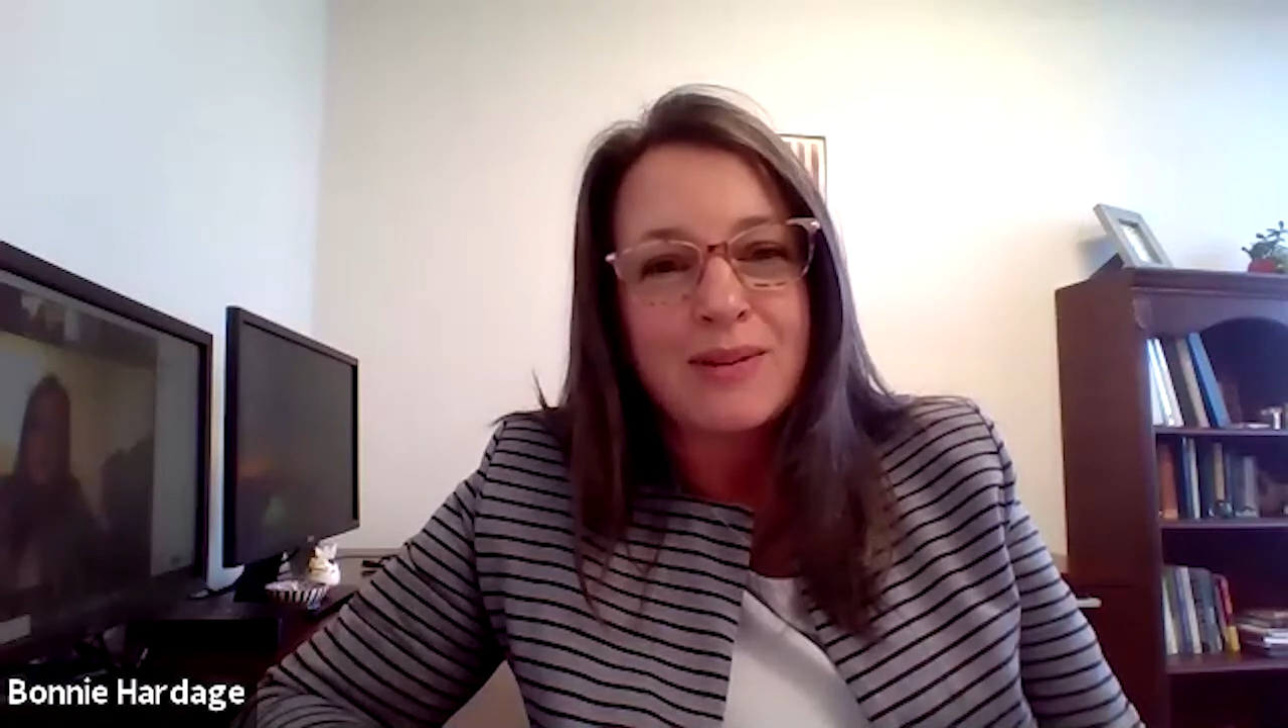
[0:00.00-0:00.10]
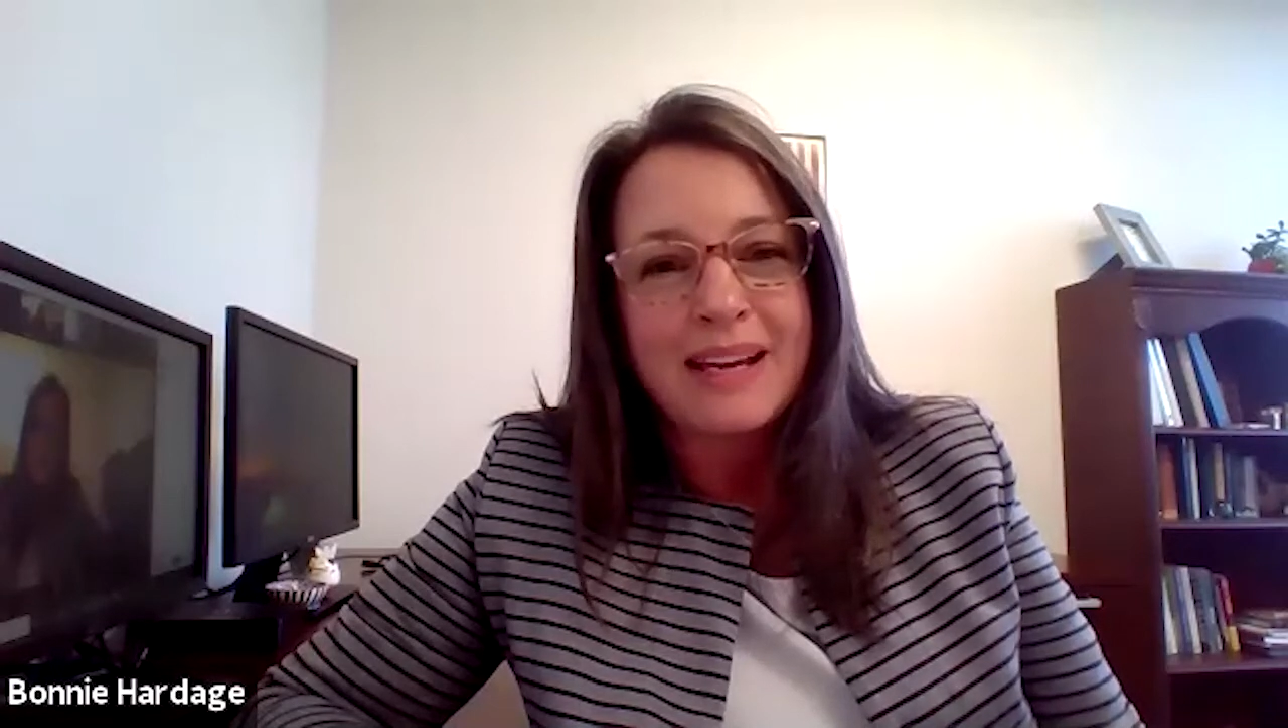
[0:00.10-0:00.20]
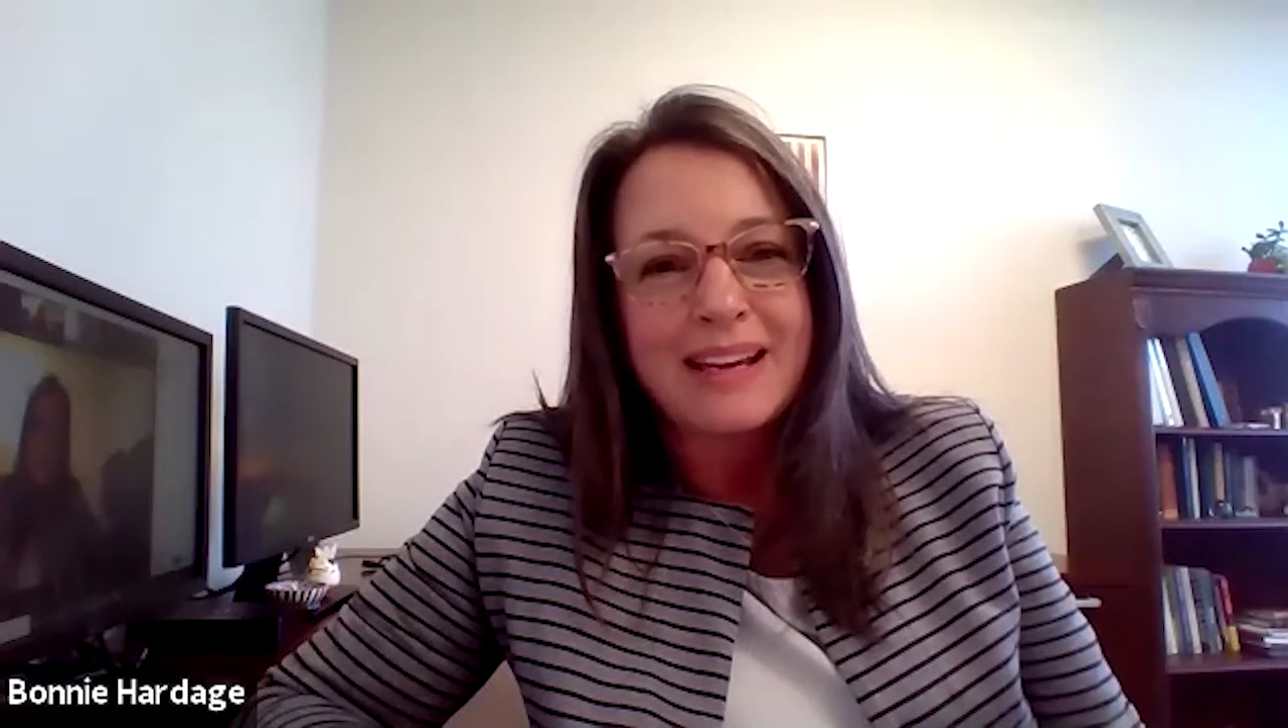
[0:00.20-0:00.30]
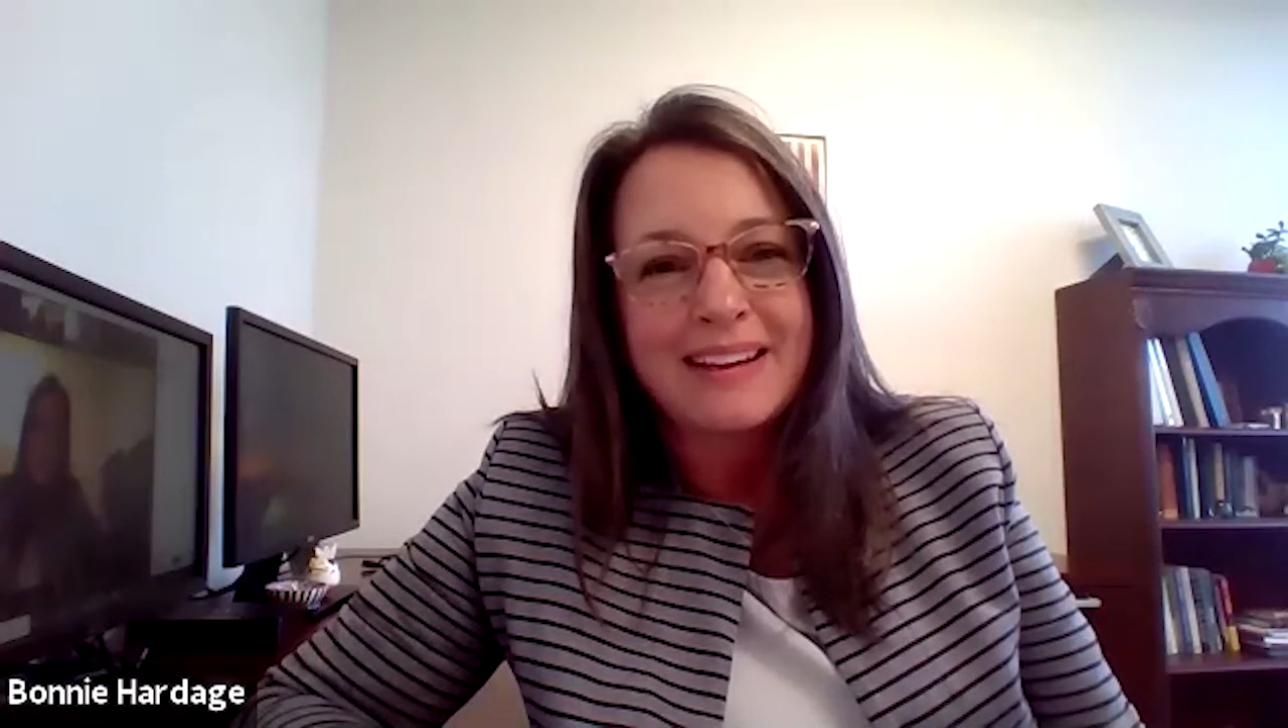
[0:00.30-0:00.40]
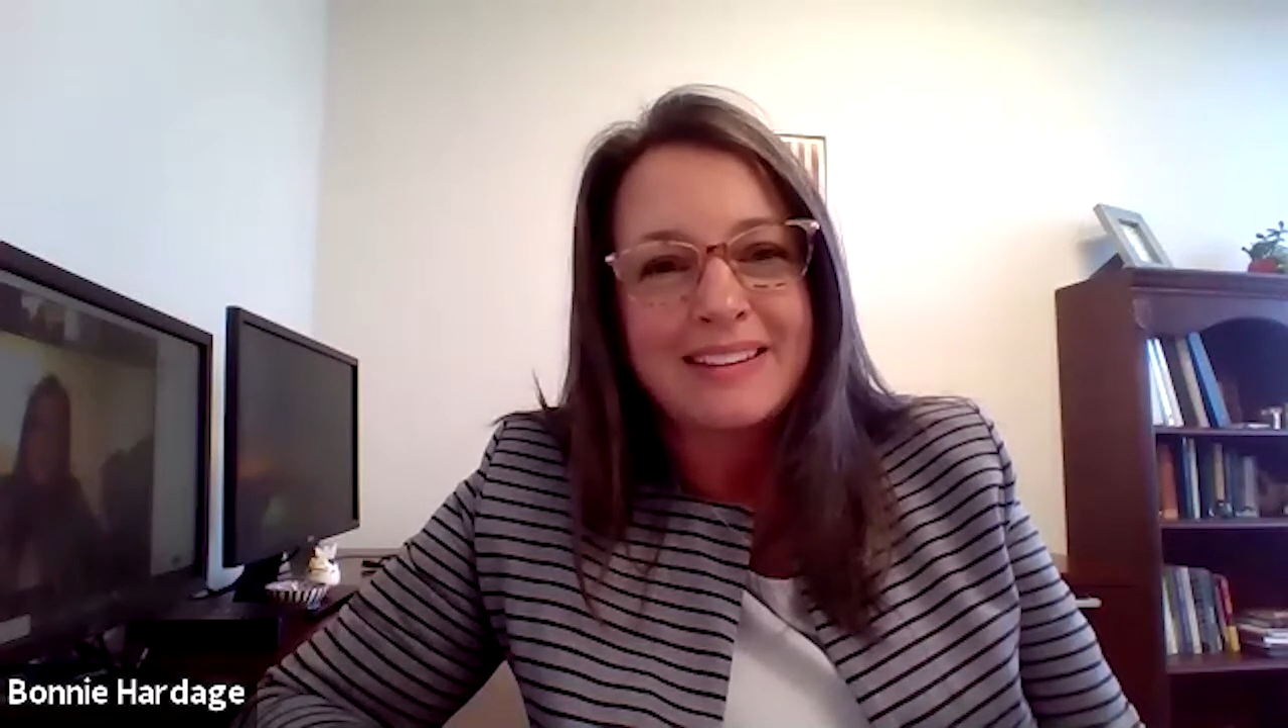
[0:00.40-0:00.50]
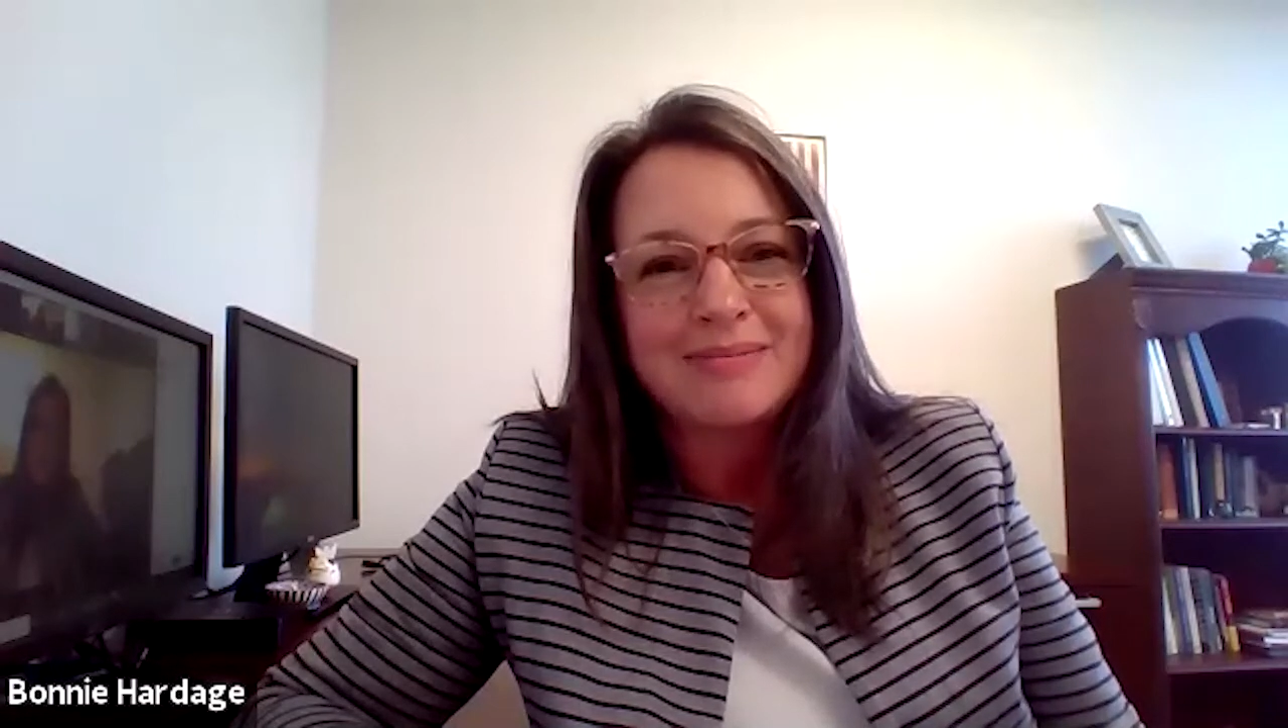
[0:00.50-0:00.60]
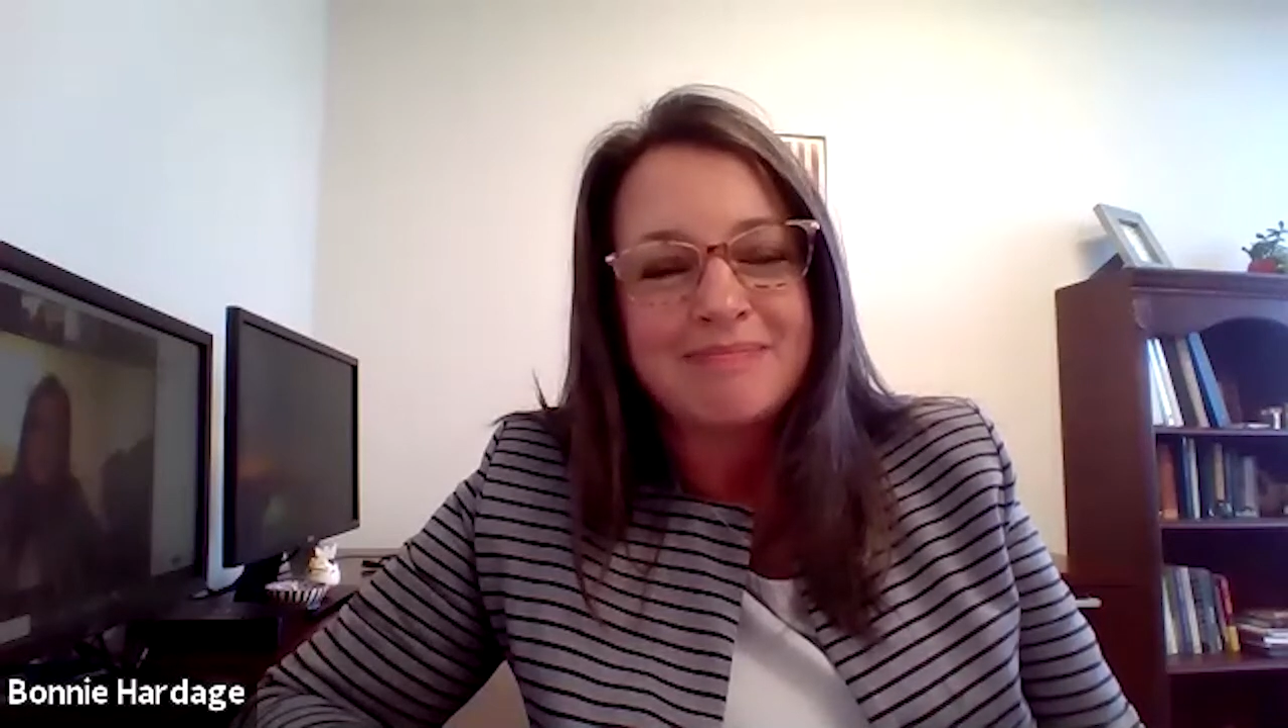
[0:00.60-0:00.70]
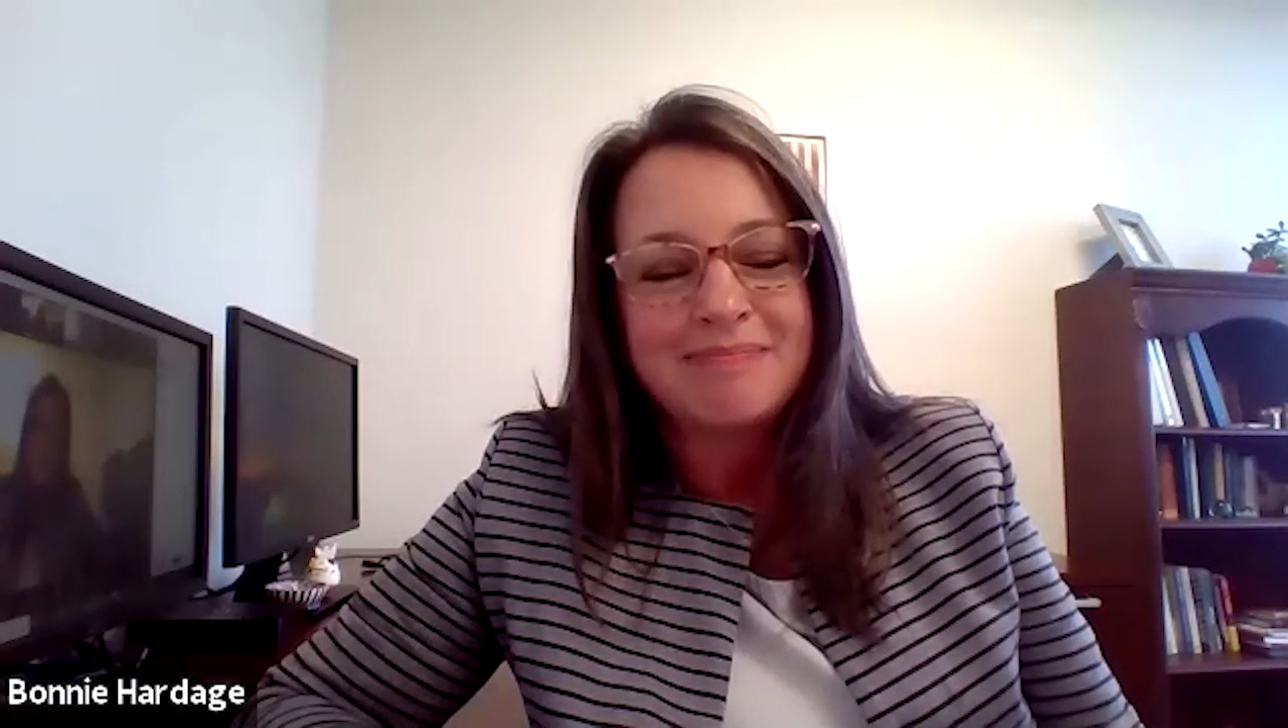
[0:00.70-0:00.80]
again.